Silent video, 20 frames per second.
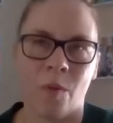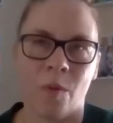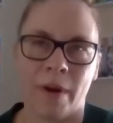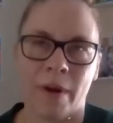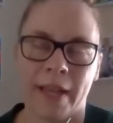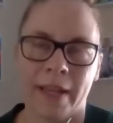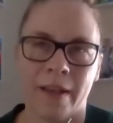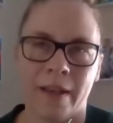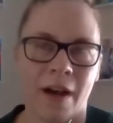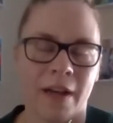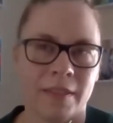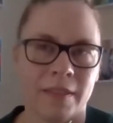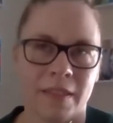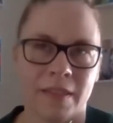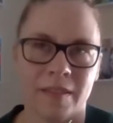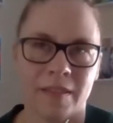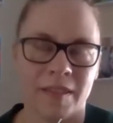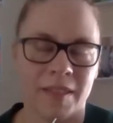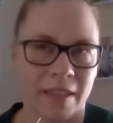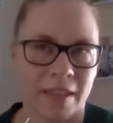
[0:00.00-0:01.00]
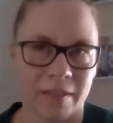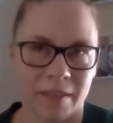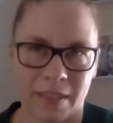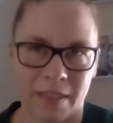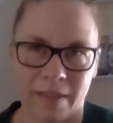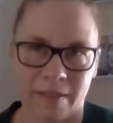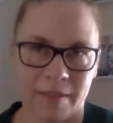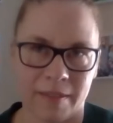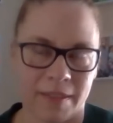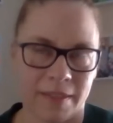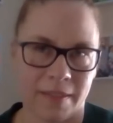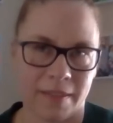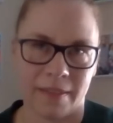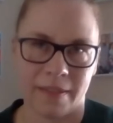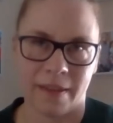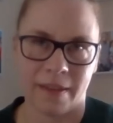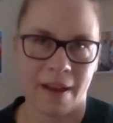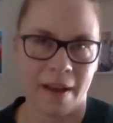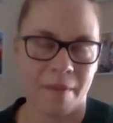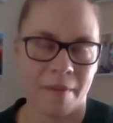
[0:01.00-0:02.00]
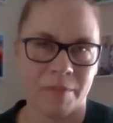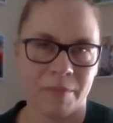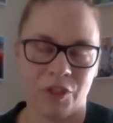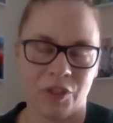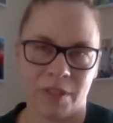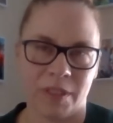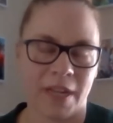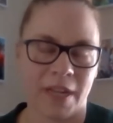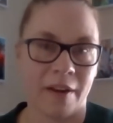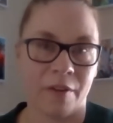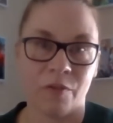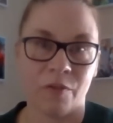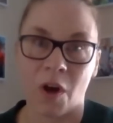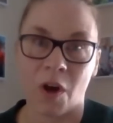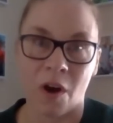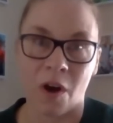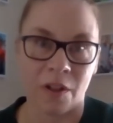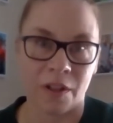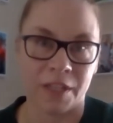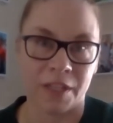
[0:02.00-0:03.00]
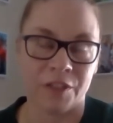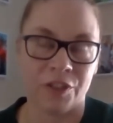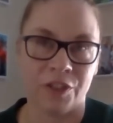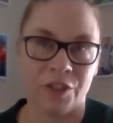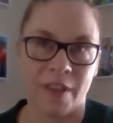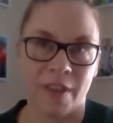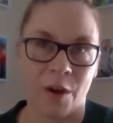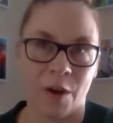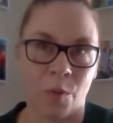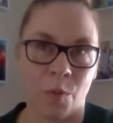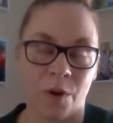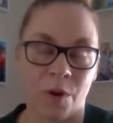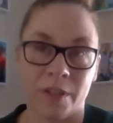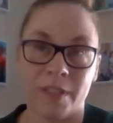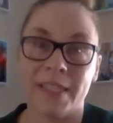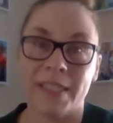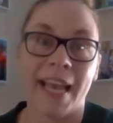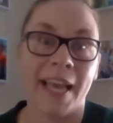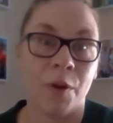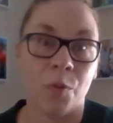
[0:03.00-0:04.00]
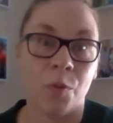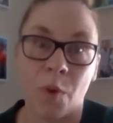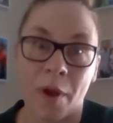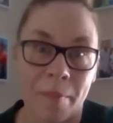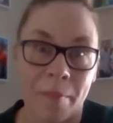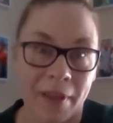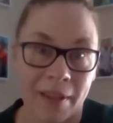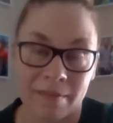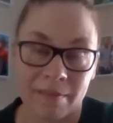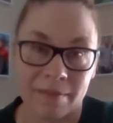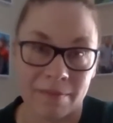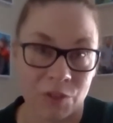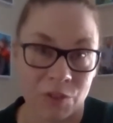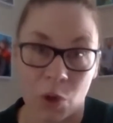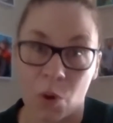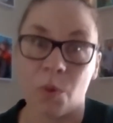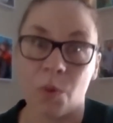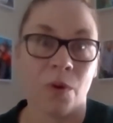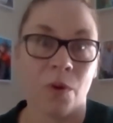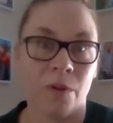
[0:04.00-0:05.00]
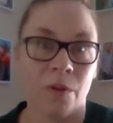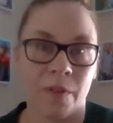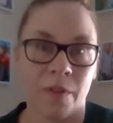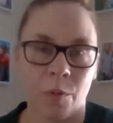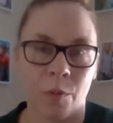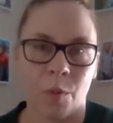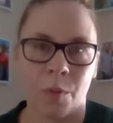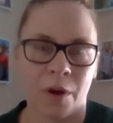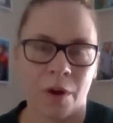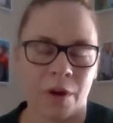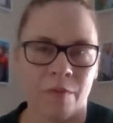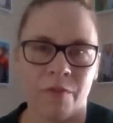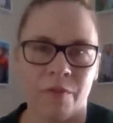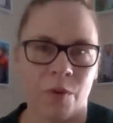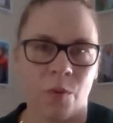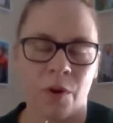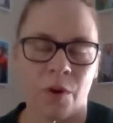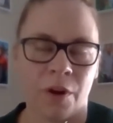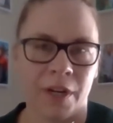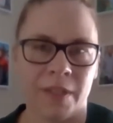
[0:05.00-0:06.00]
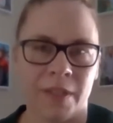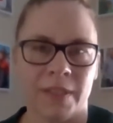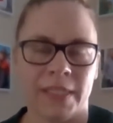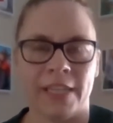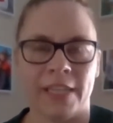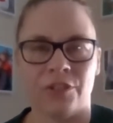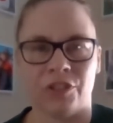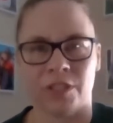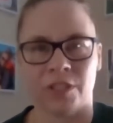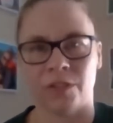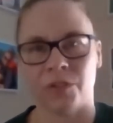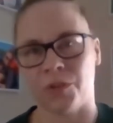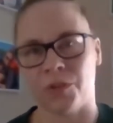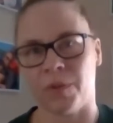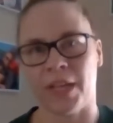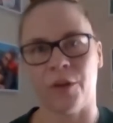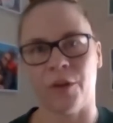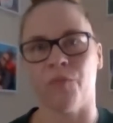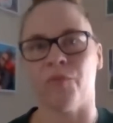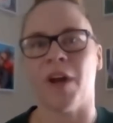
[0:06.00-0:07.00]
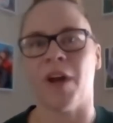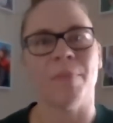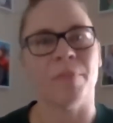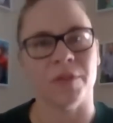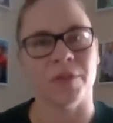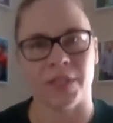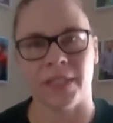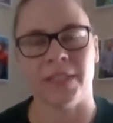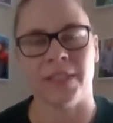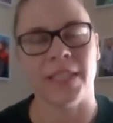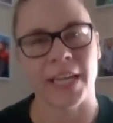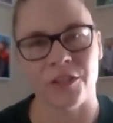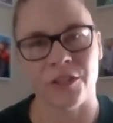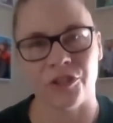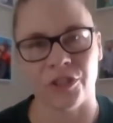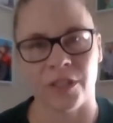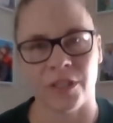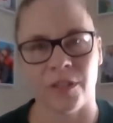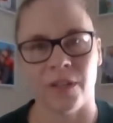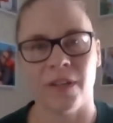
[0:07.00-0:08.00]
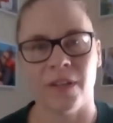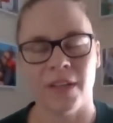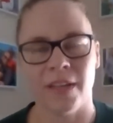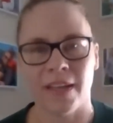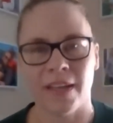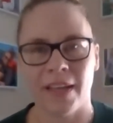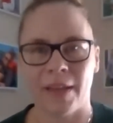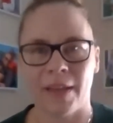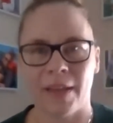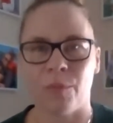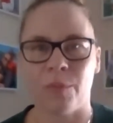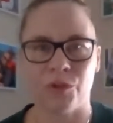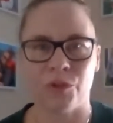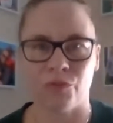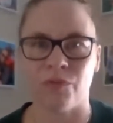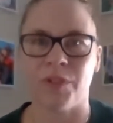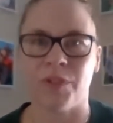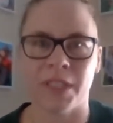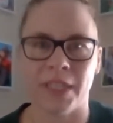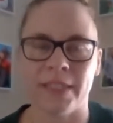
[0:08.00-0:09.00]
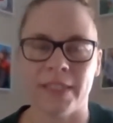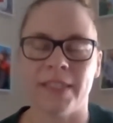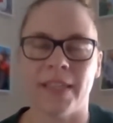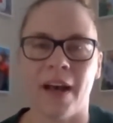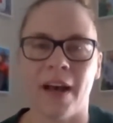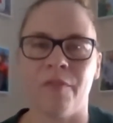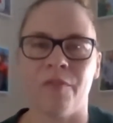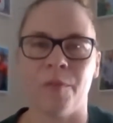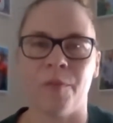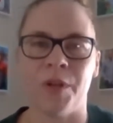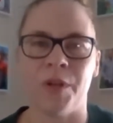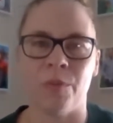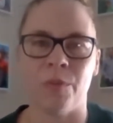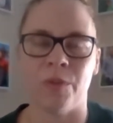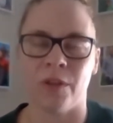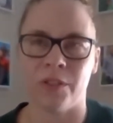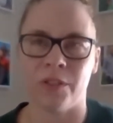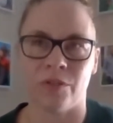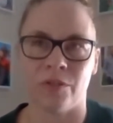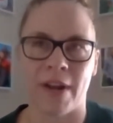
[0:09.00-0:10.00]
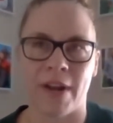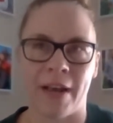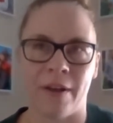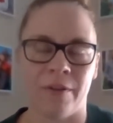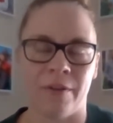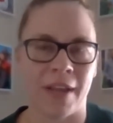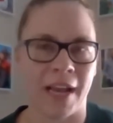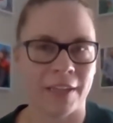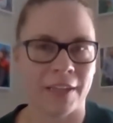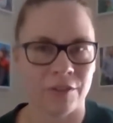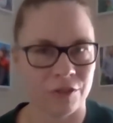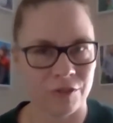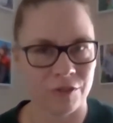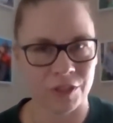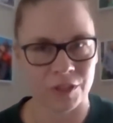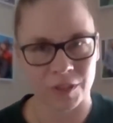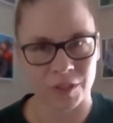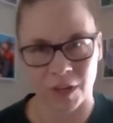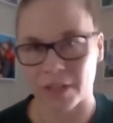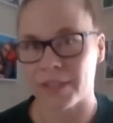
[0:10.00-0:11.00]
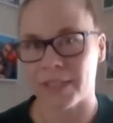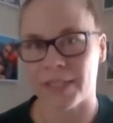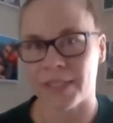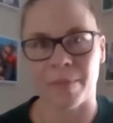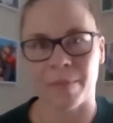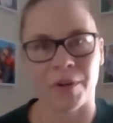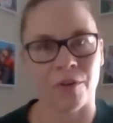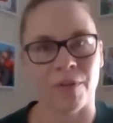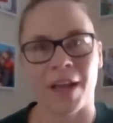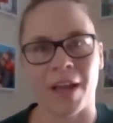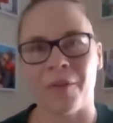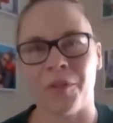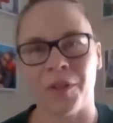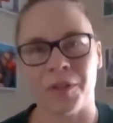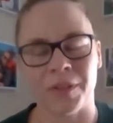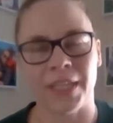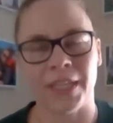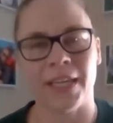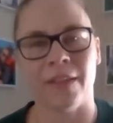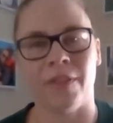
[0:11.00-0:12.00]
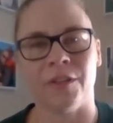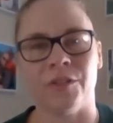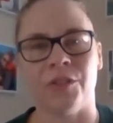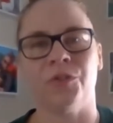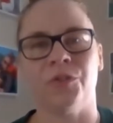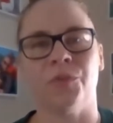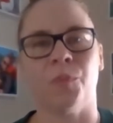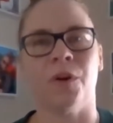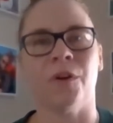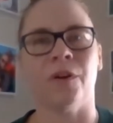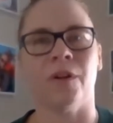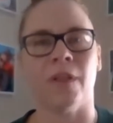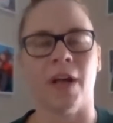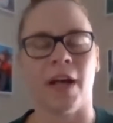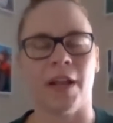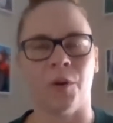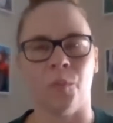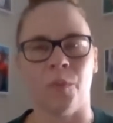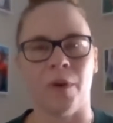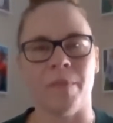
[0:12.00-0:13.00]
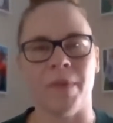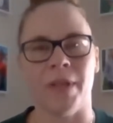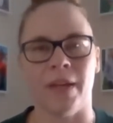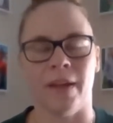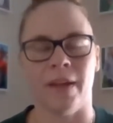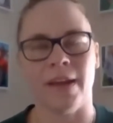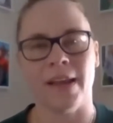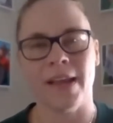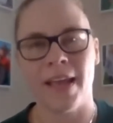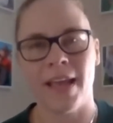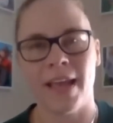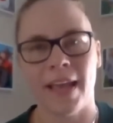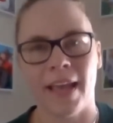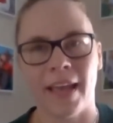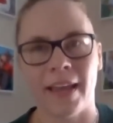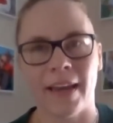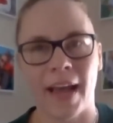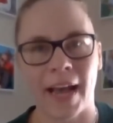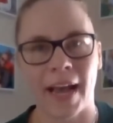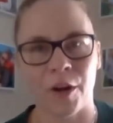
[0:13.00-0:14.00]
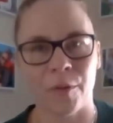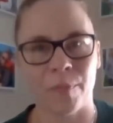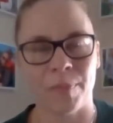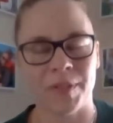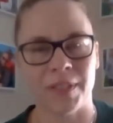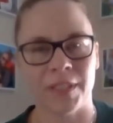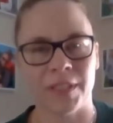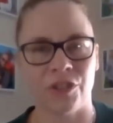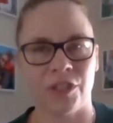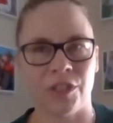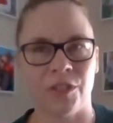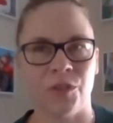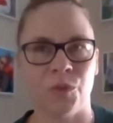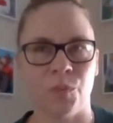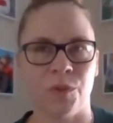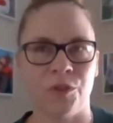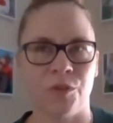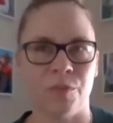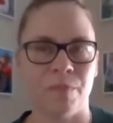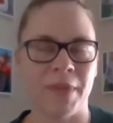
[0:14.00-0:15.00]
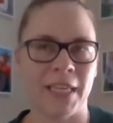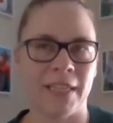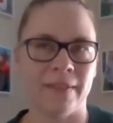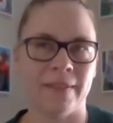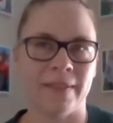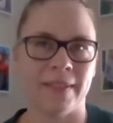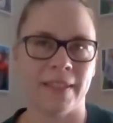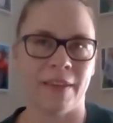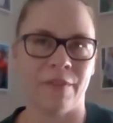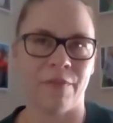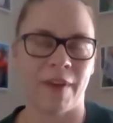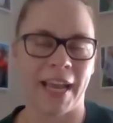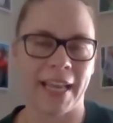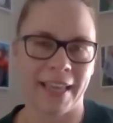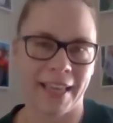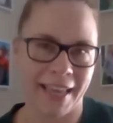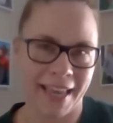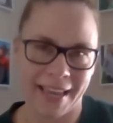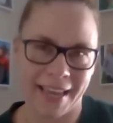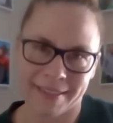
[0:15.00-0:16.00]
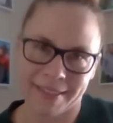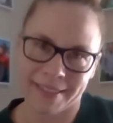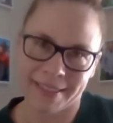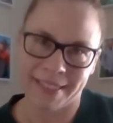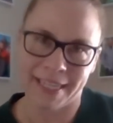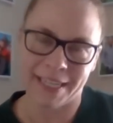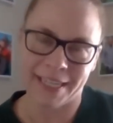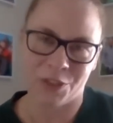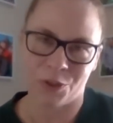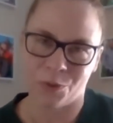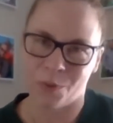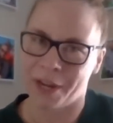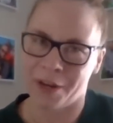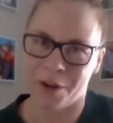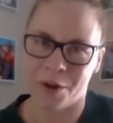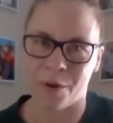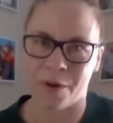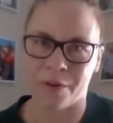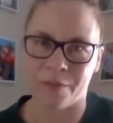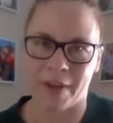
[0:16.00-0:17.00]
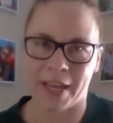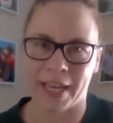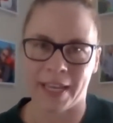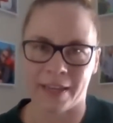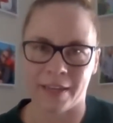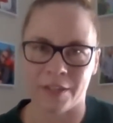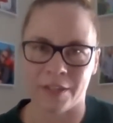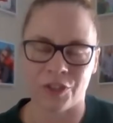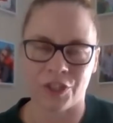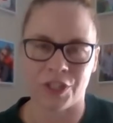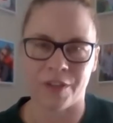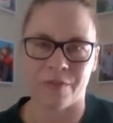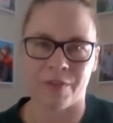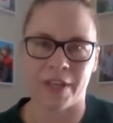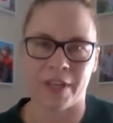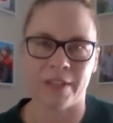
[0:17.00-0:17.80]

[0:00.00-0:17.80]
when I got to the Celtics, just out of college, there were 10 women total that were working for the organization. So like representation was really tough. And when you looked around, not just our team, but around the league, there just weren't a lot of women in higher positions, which means if I can't see it, do I know if I can achieve